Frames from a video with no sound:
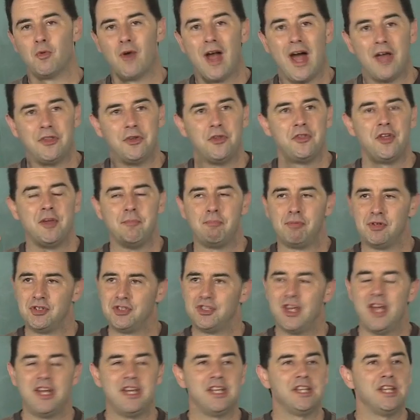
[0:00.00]
rather than
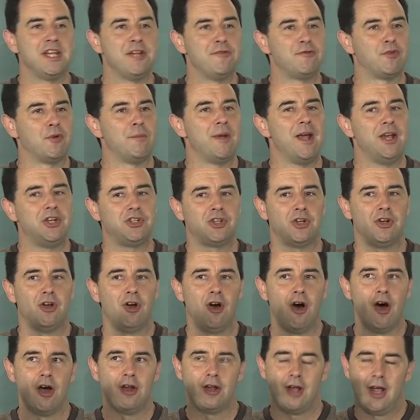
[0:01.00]
presenting the information
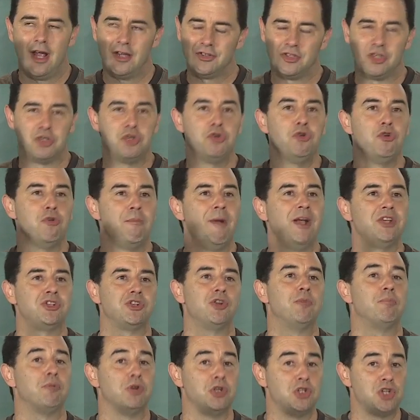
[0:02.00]
on as a two
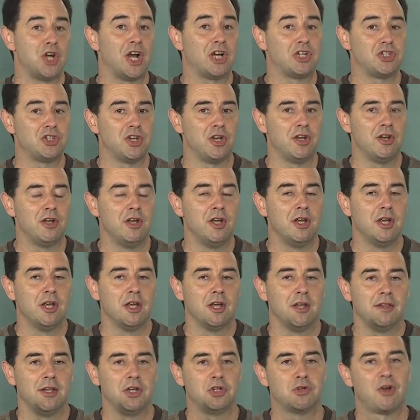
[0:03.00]
dimensional projection,
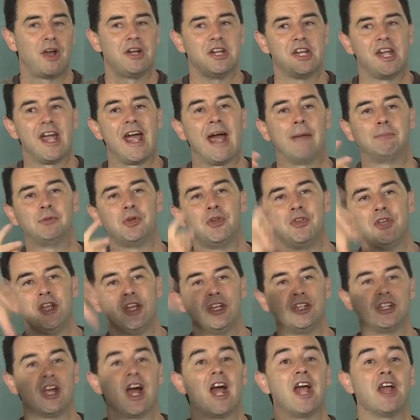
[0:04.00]
they try to capture the
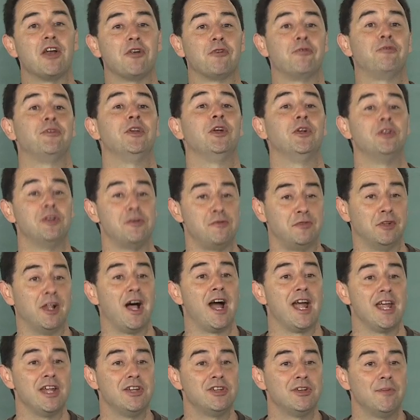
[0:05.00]
entire field of
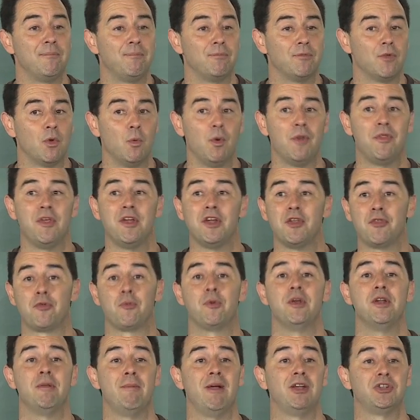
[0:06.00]
light within a
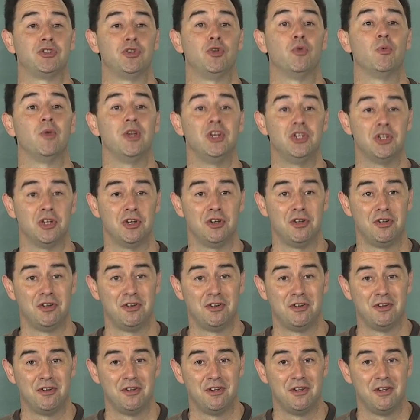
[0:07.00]
three-dimensional region.
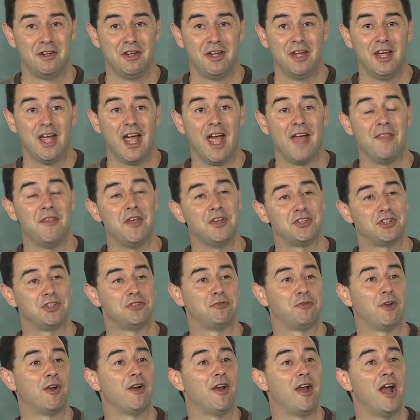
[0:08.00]
And this
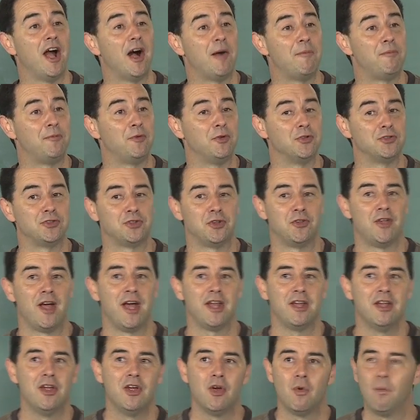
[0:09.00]
is very helpful so
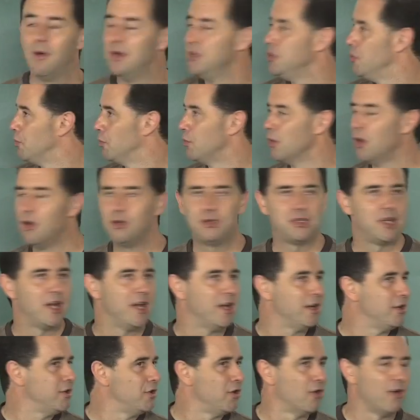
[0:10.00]
that when you
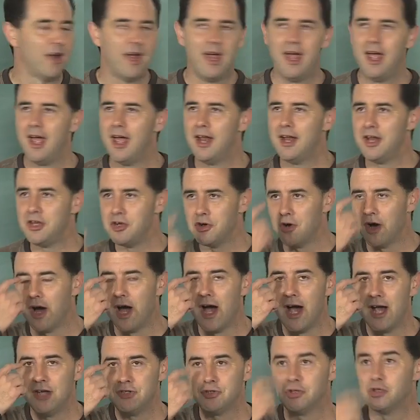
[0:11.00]
rotate your head and your
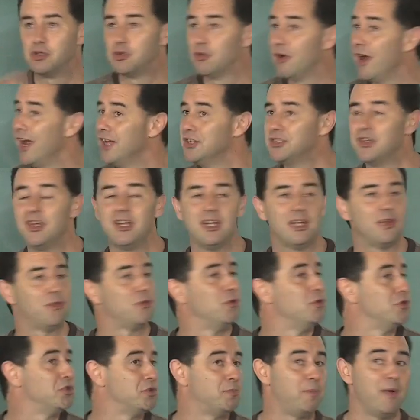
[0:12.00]
eyes are translating
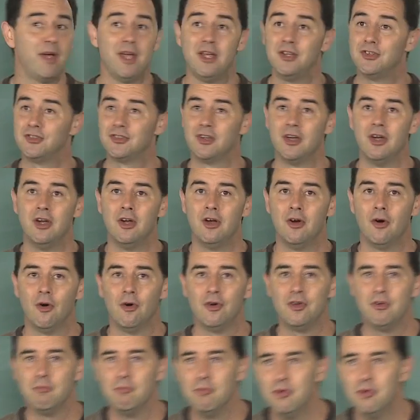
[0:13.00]
through space or you